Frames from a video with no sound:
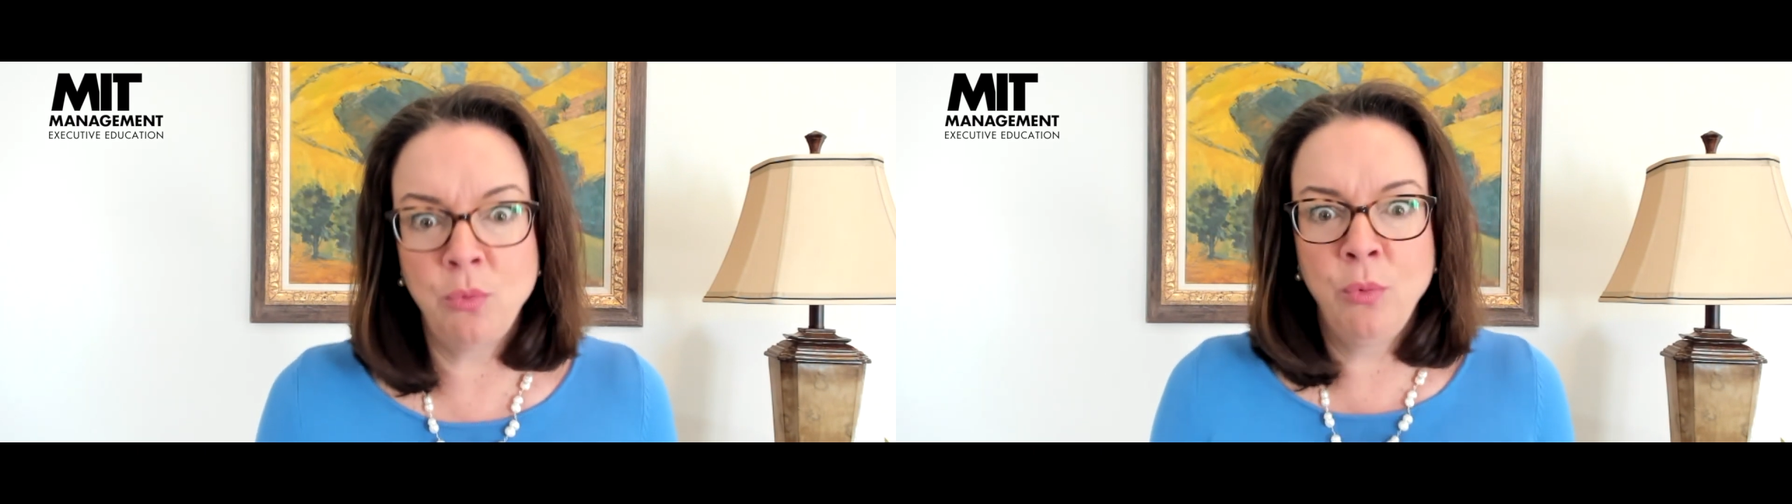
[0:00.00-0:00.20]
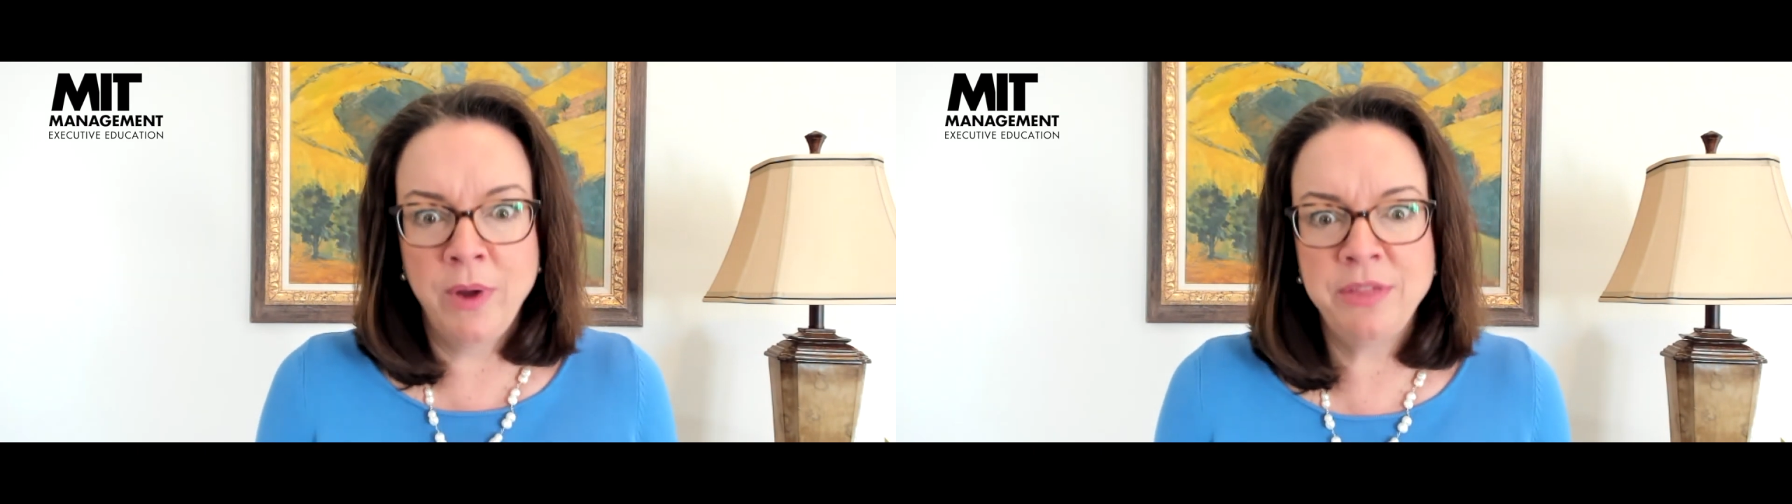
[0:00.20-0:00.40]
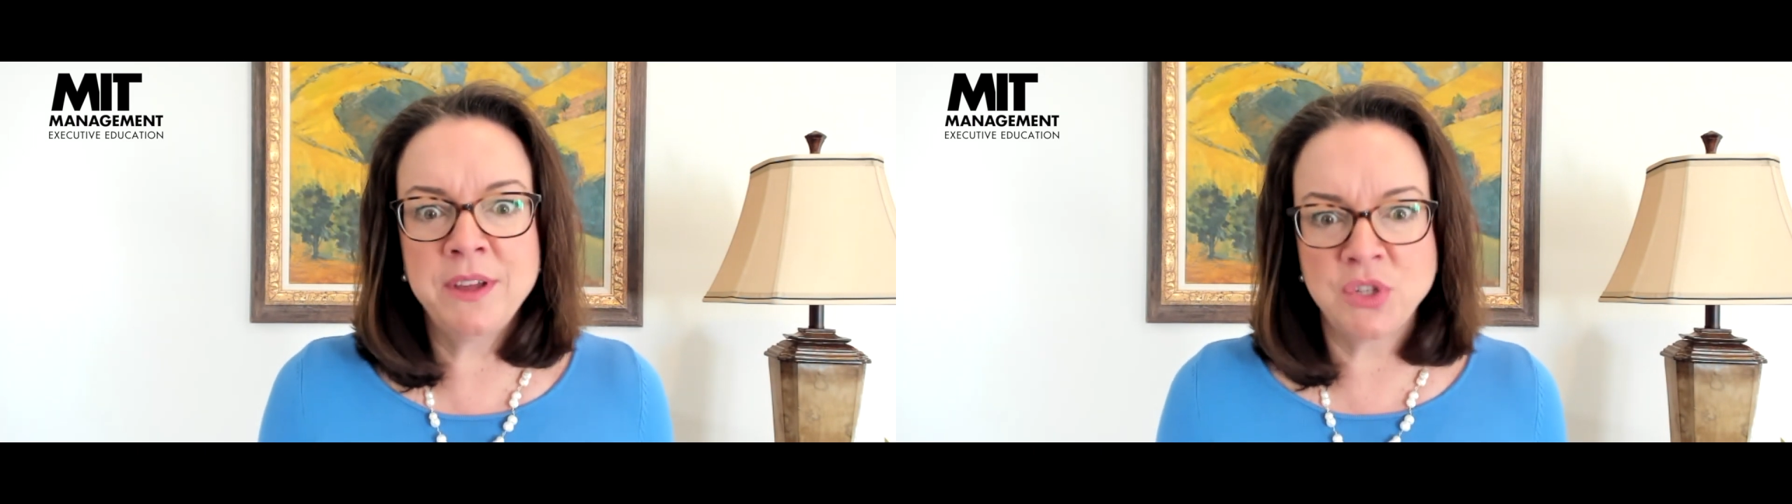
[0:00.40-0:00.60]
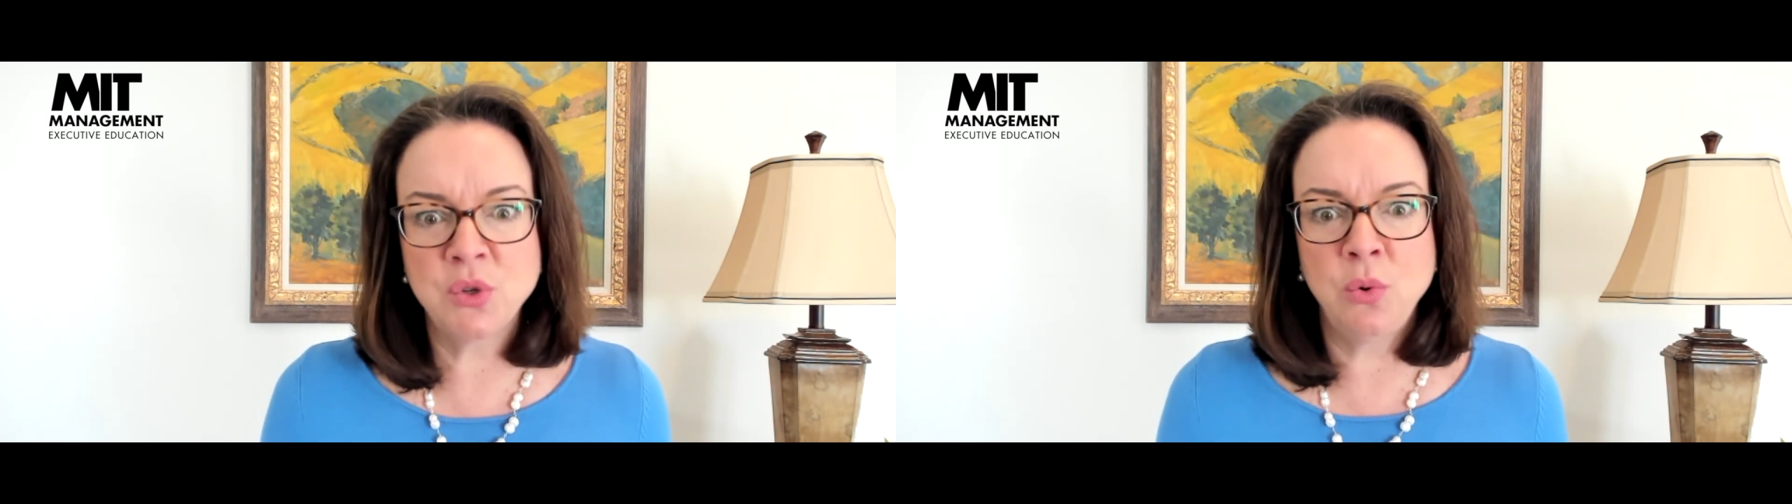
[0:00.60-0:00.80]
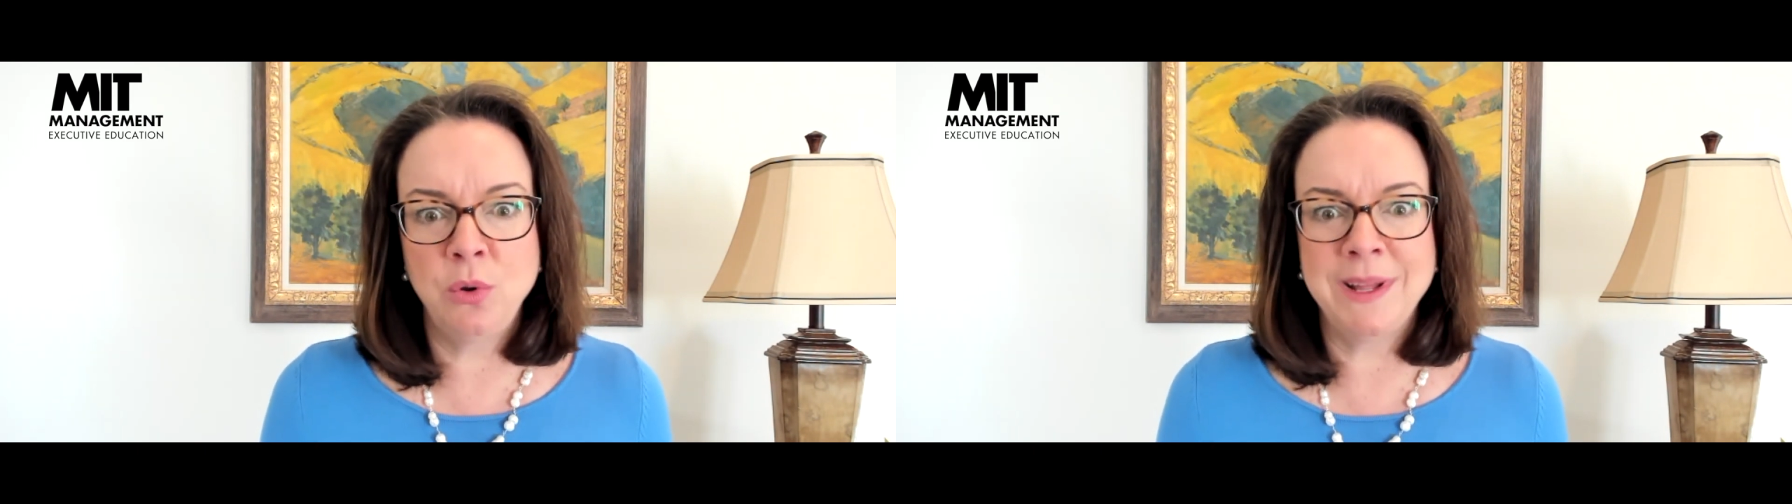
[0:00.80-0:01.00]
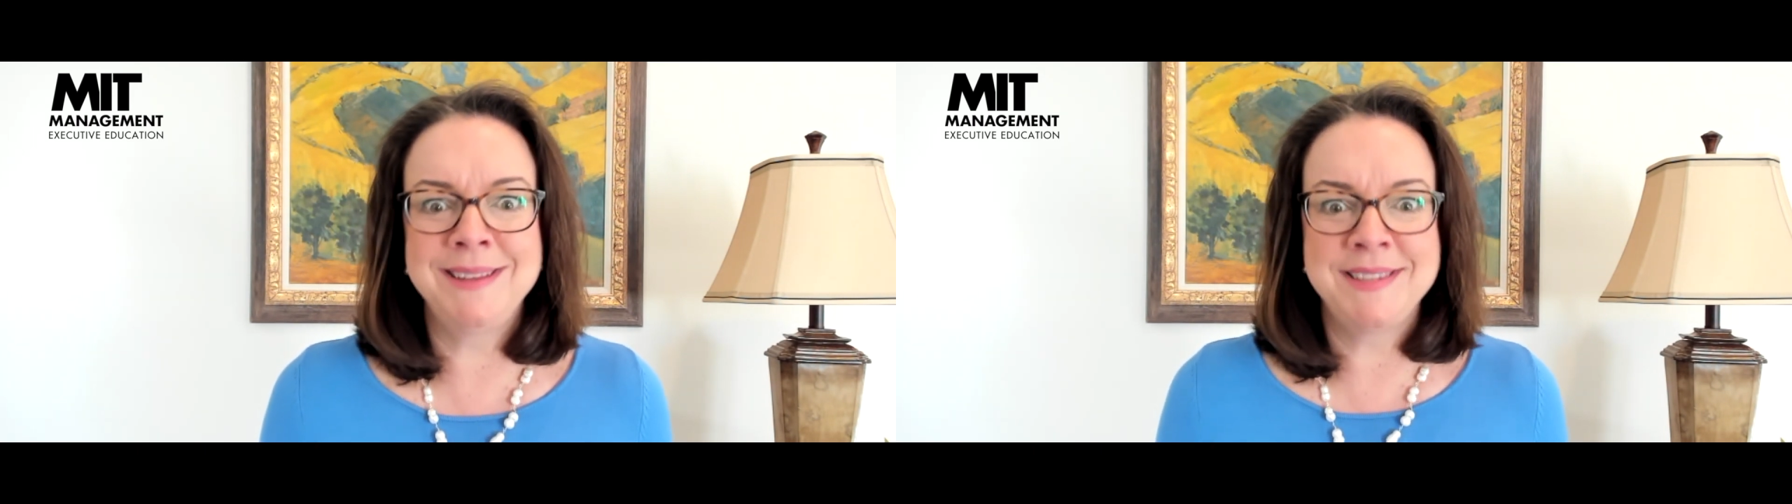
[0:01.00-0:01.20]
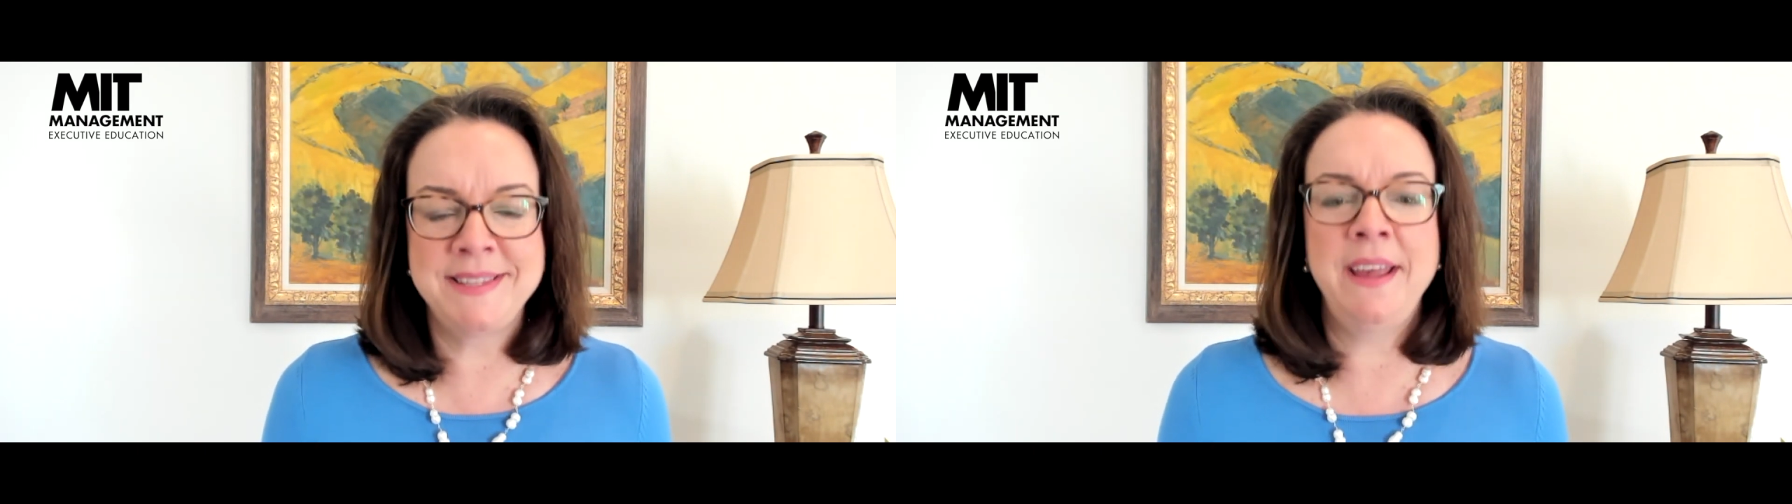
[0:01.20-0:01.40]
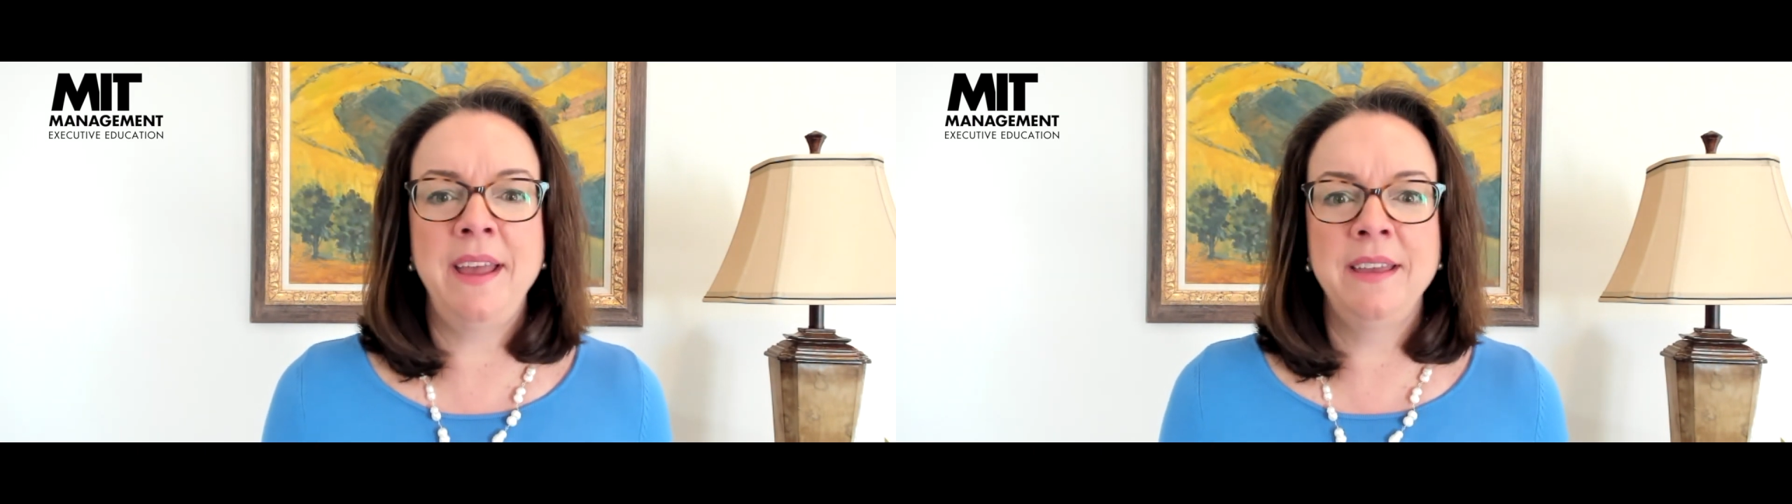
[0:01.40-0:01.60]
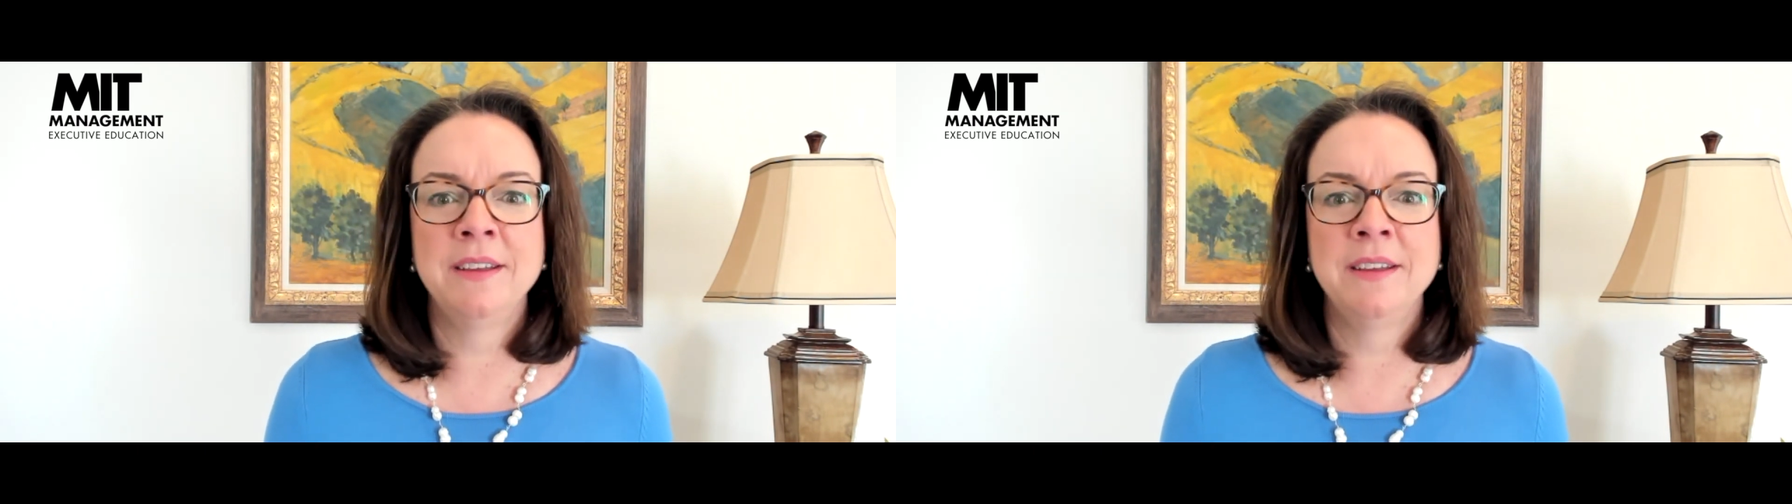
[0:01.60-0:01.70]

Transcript: with a tool and say,